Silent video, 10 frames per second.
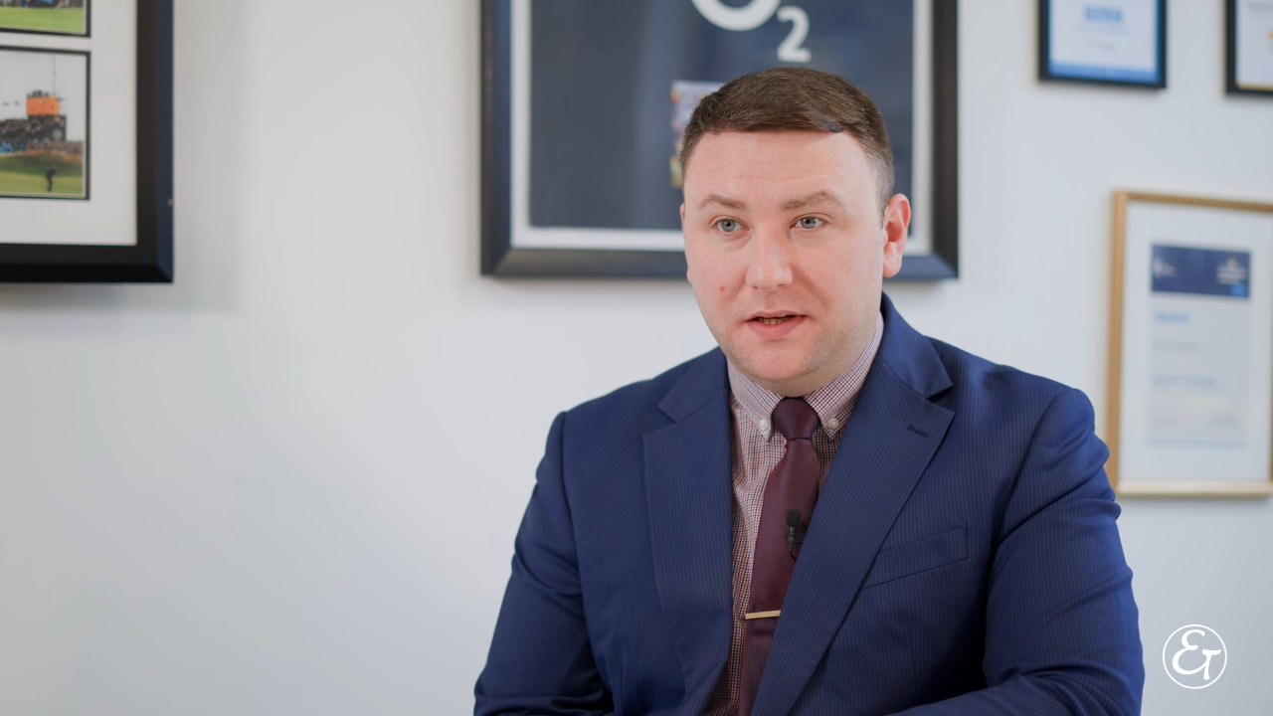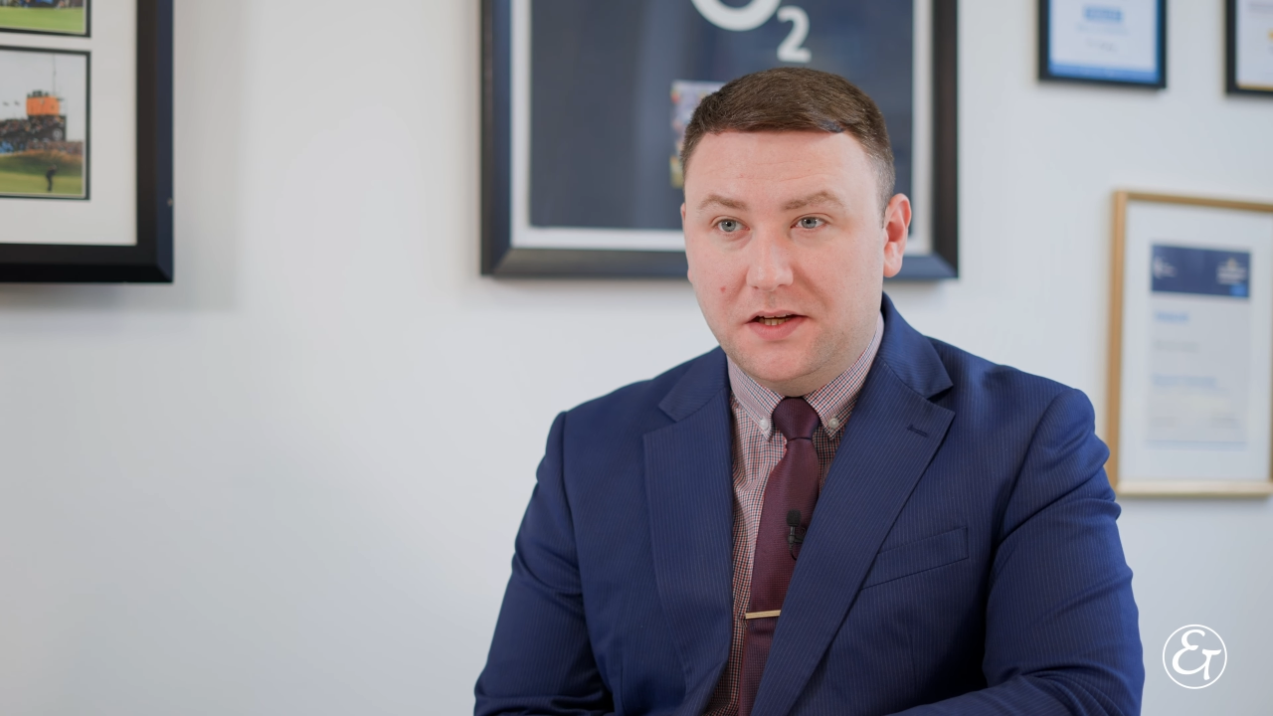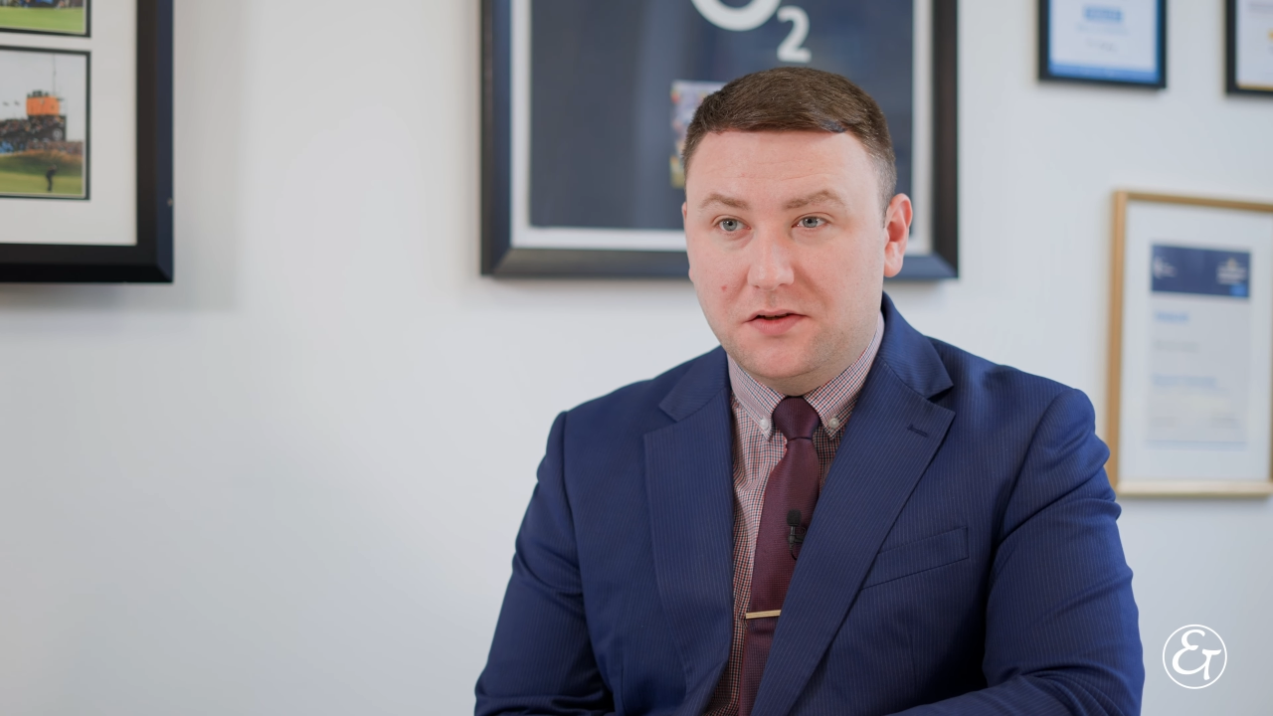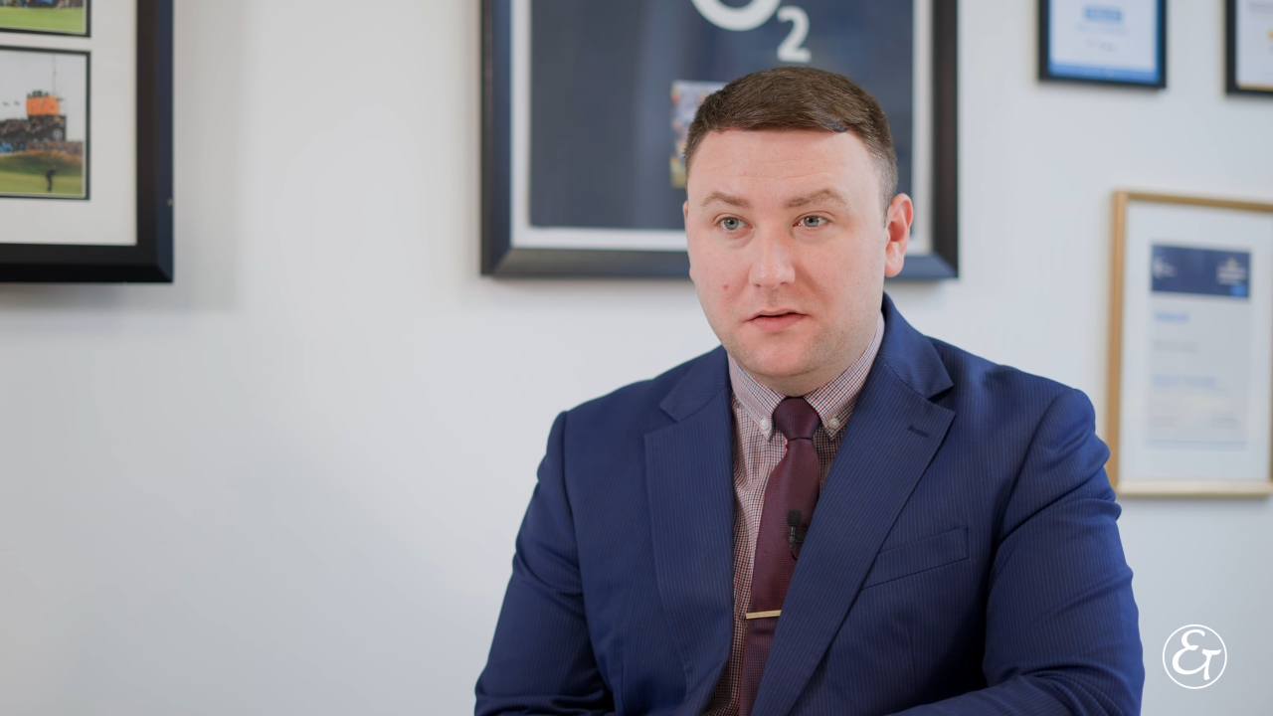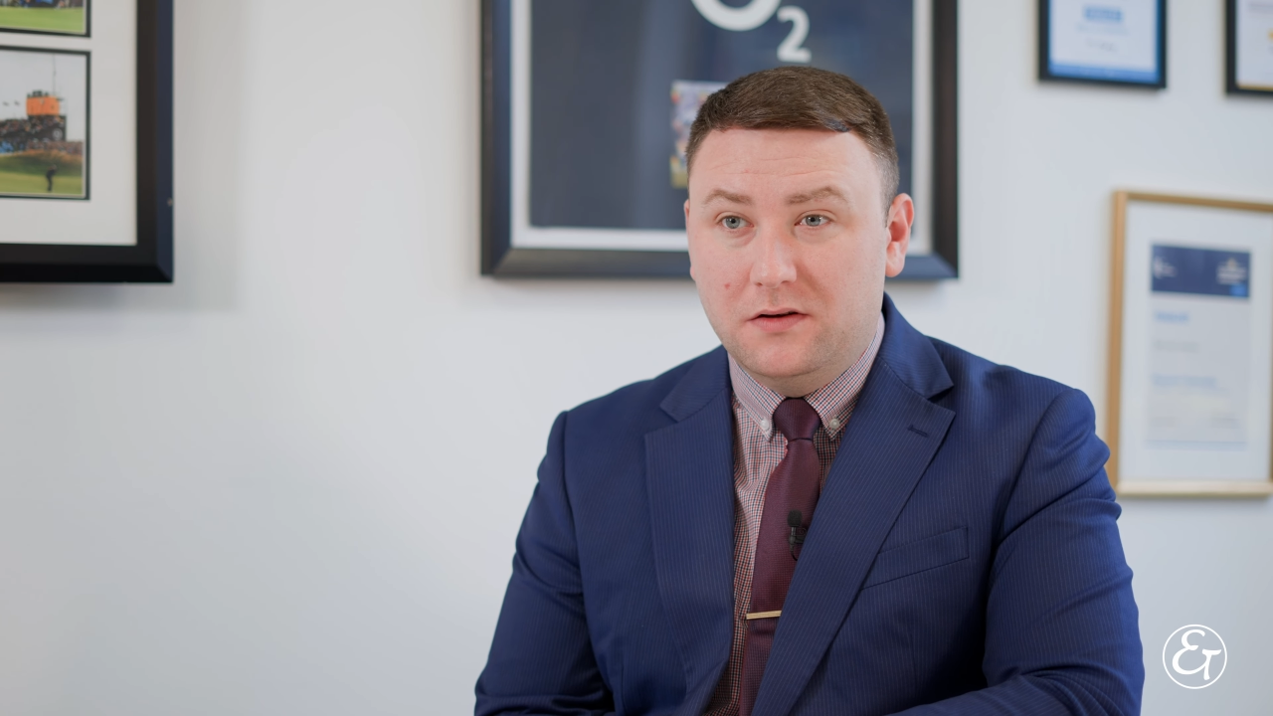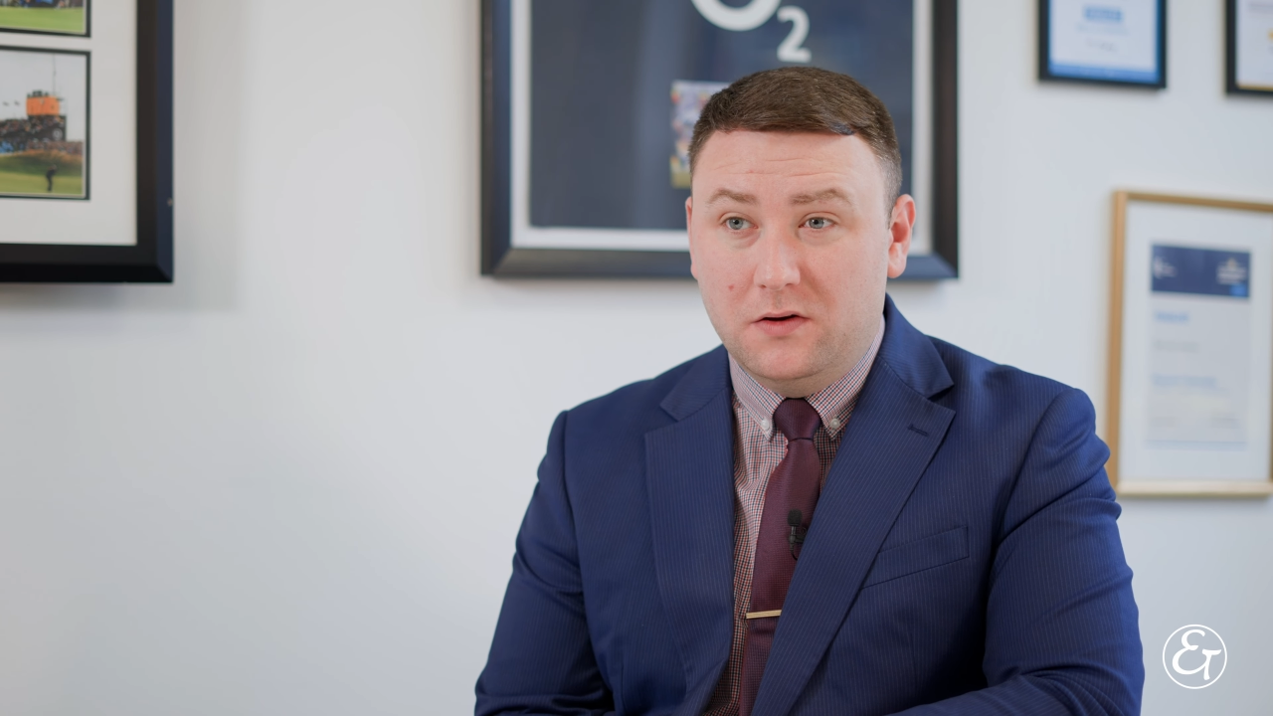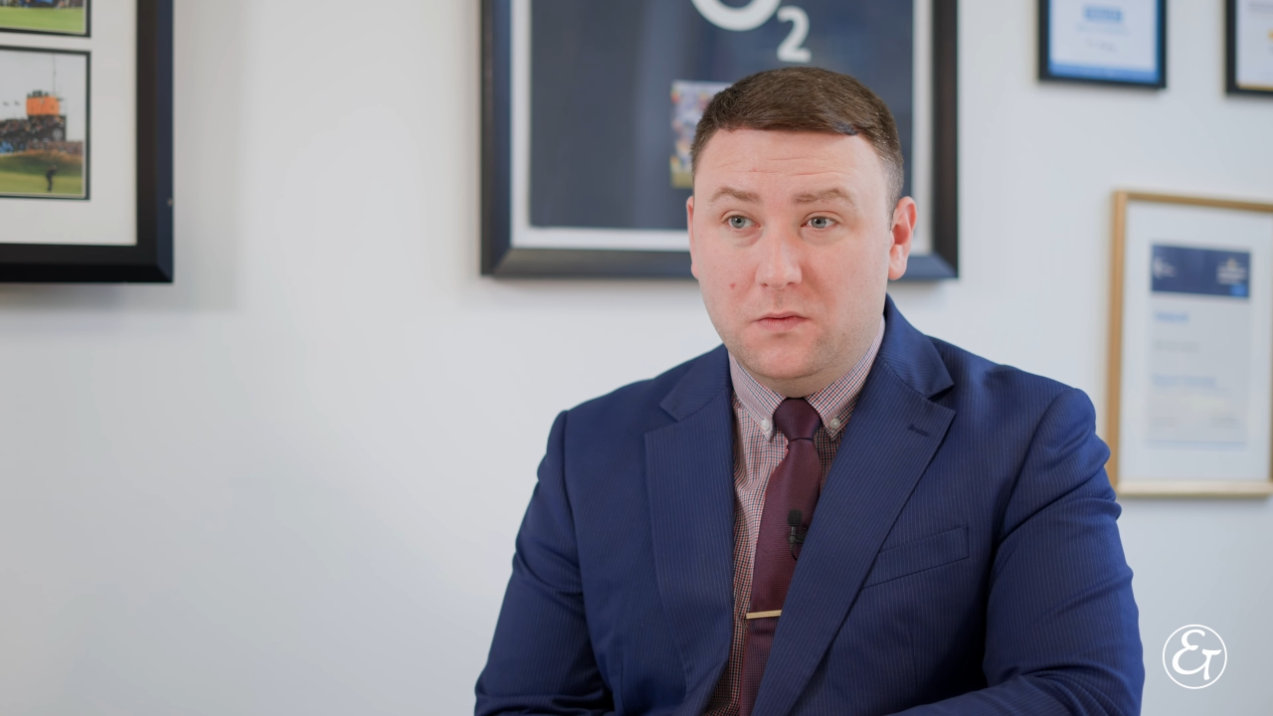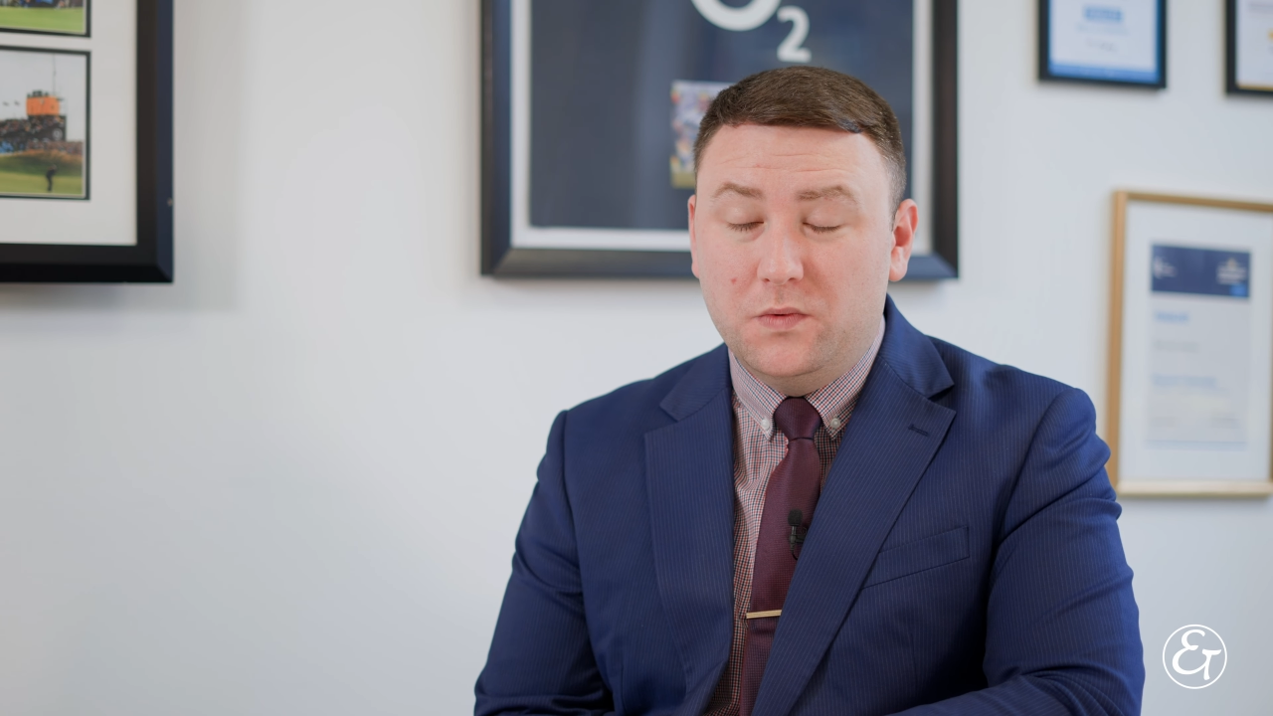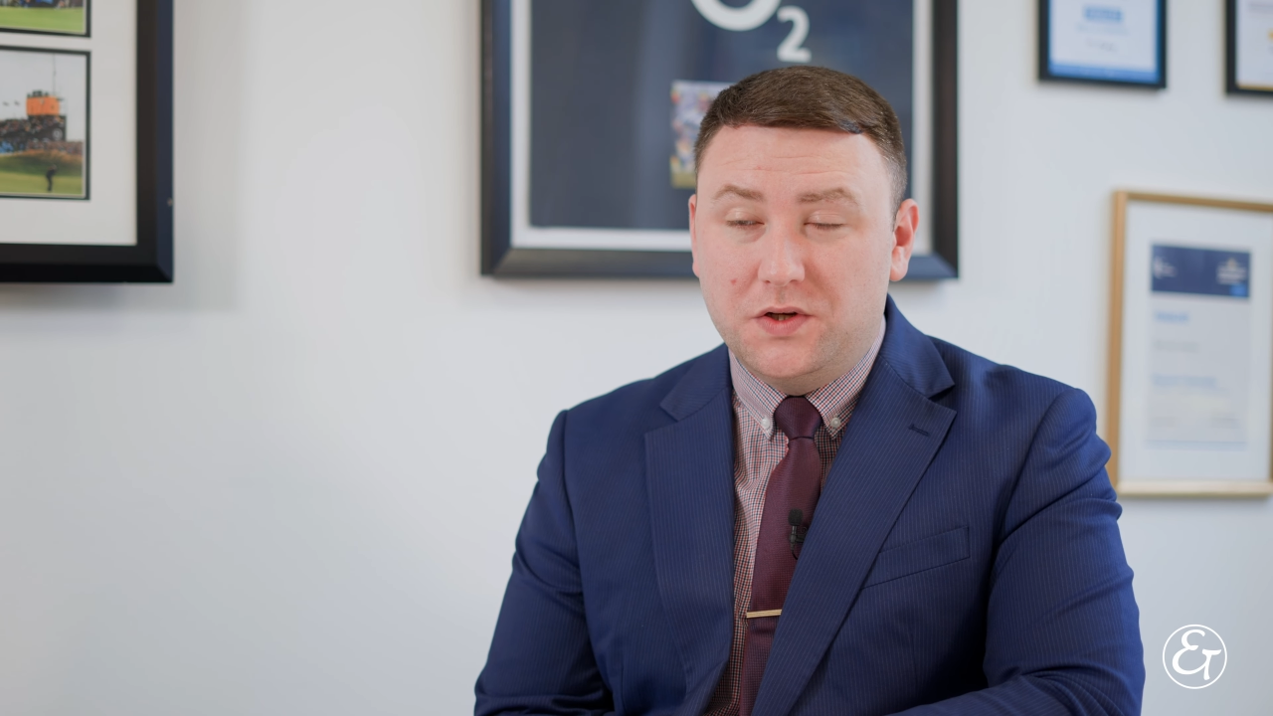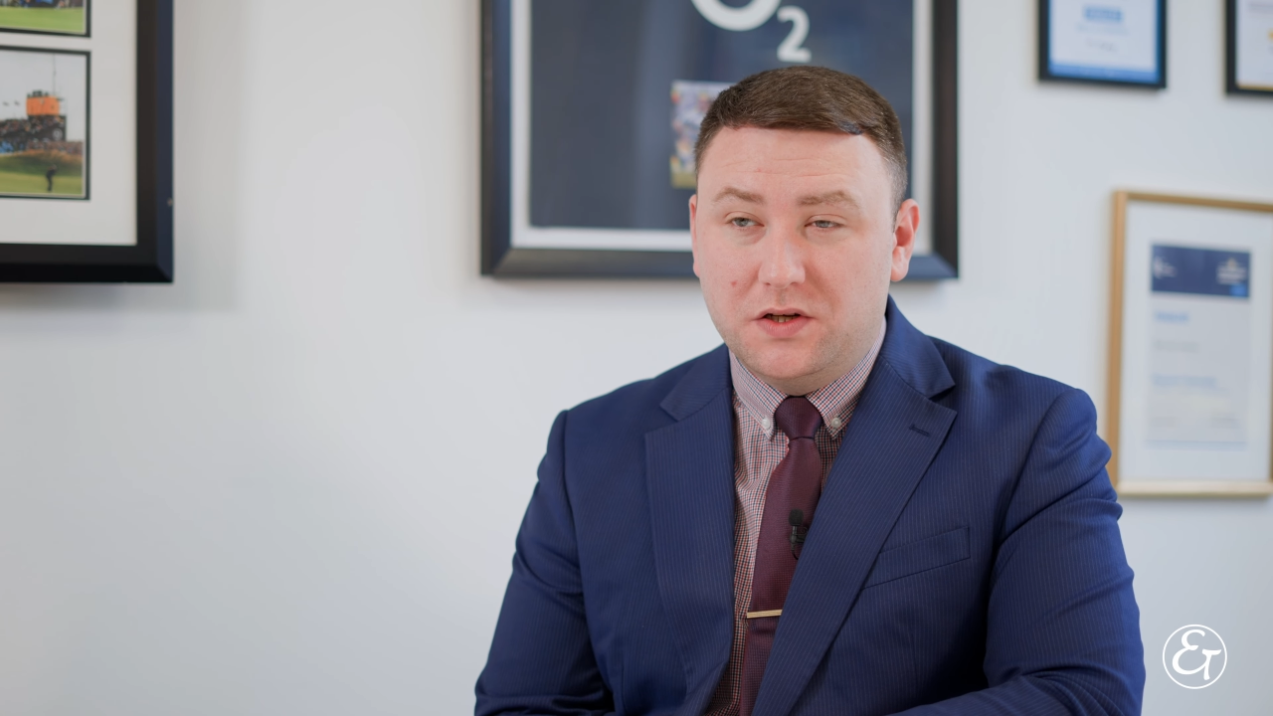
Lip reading: petition, which